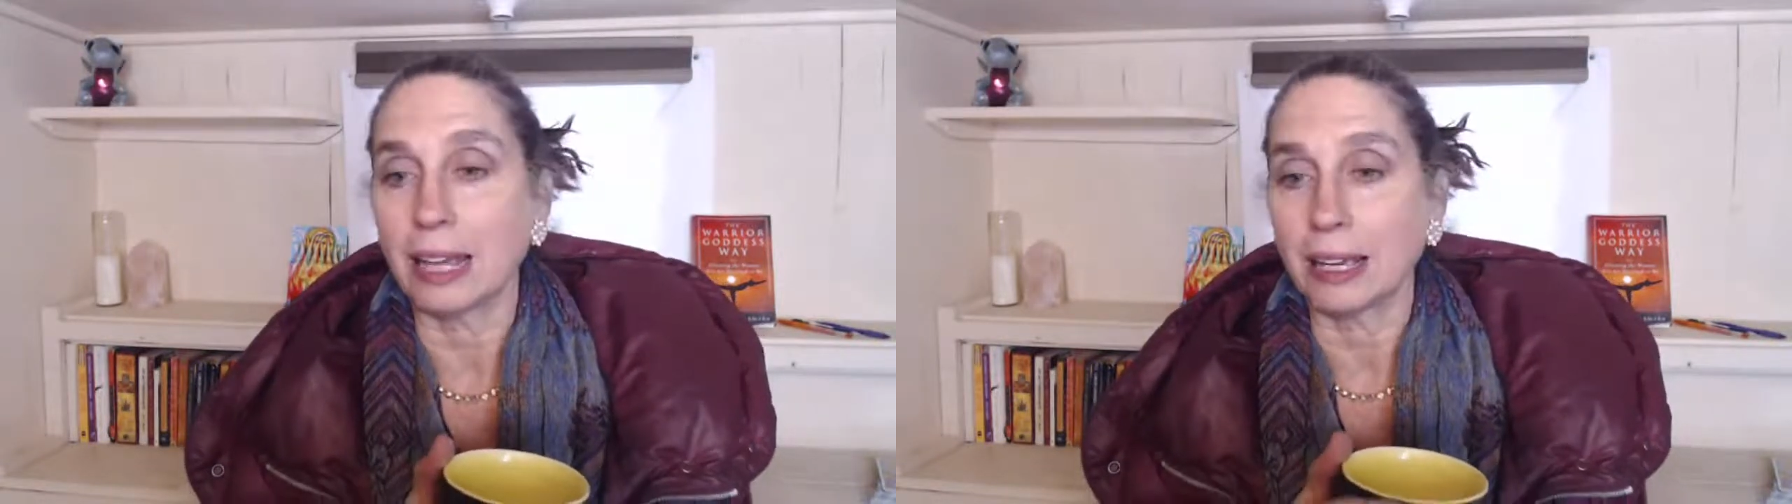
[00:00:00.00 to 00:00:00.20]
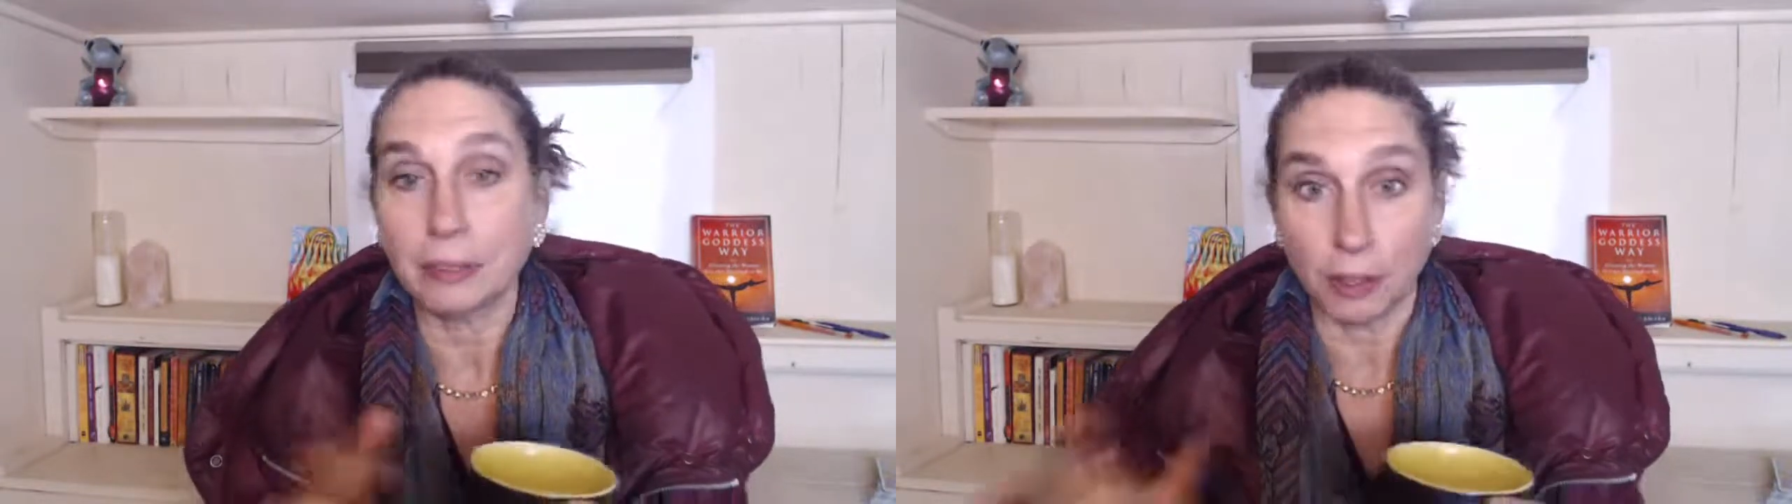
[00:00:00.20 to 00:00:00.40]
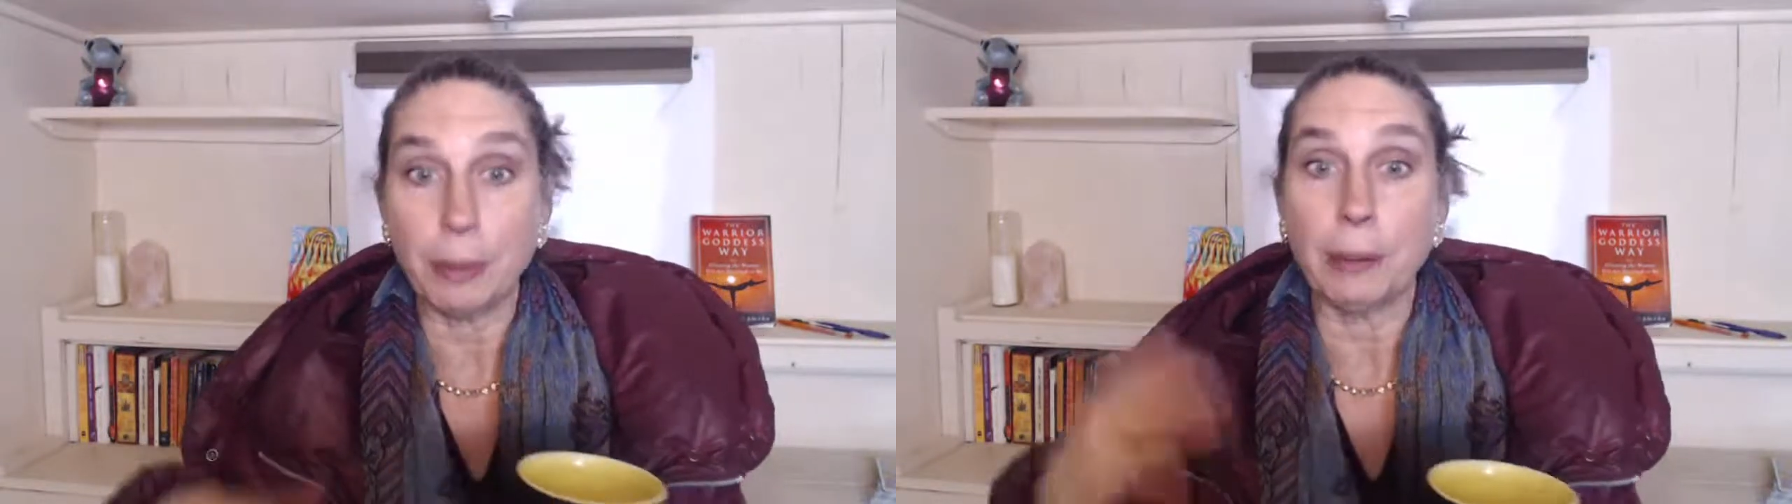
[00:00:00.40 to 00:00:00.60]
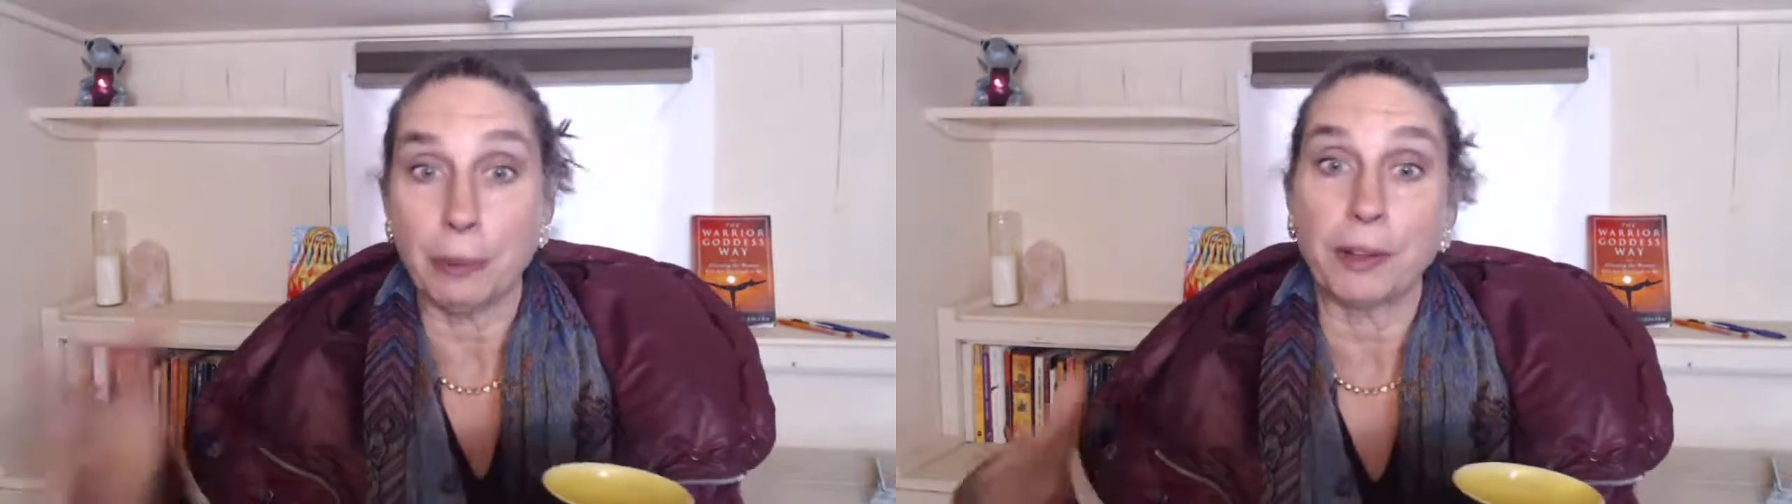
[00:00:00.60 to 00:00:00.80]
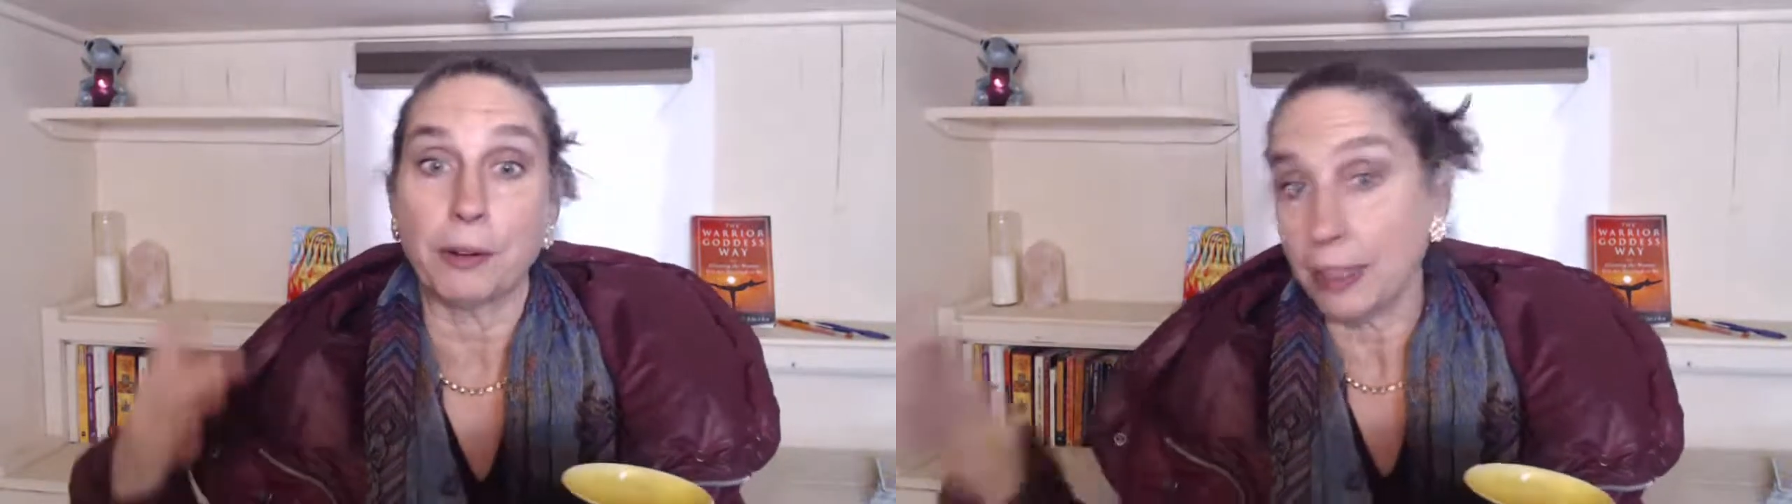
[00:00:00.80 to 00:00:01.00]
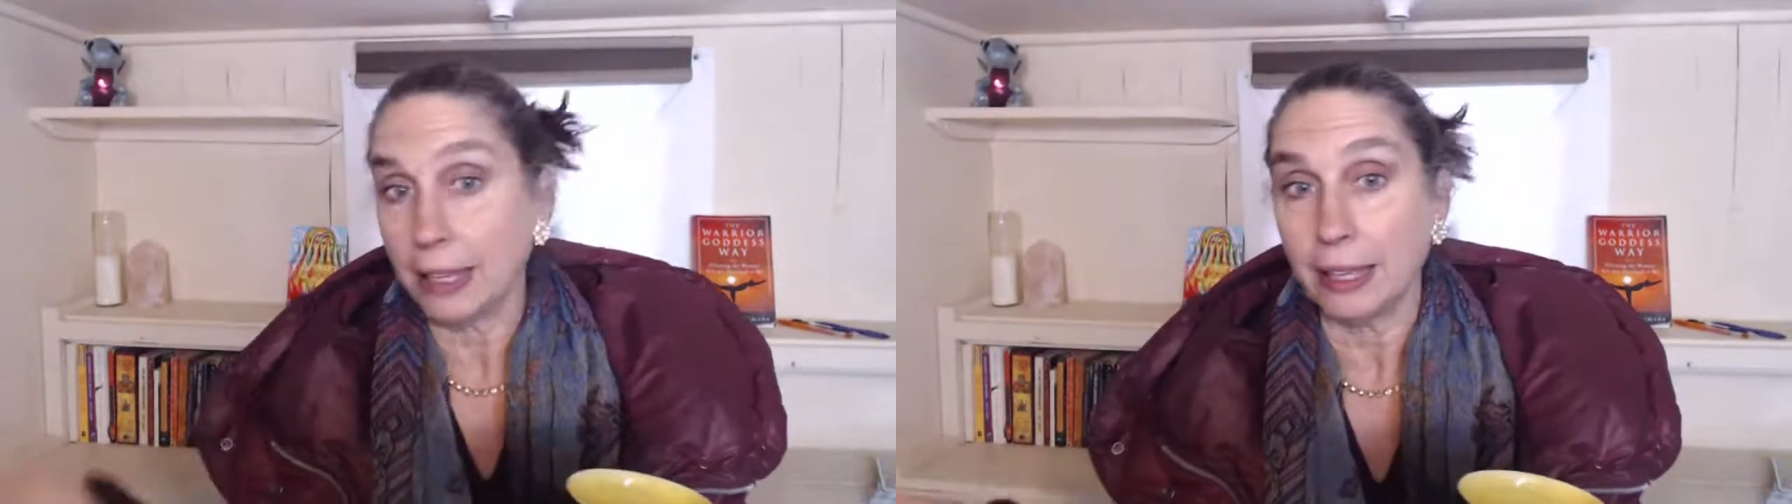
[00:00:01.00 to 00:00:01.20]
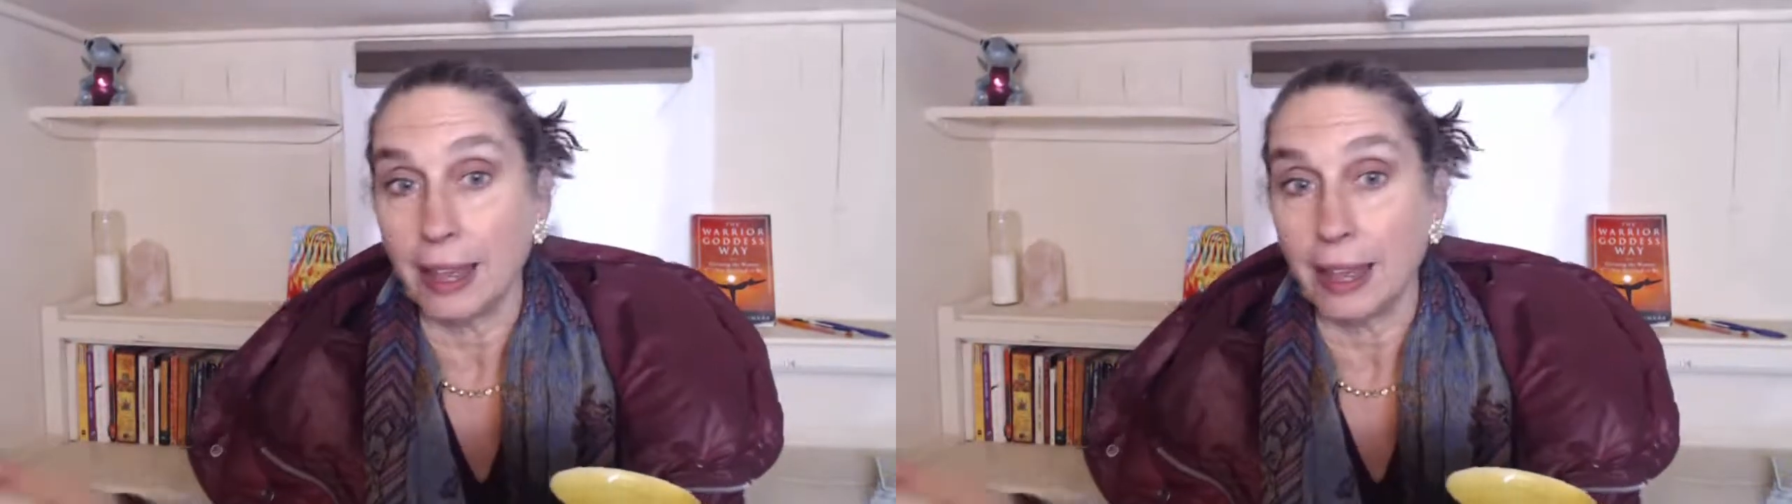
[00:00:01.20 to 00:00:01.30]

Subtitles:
Like there are people that are thinking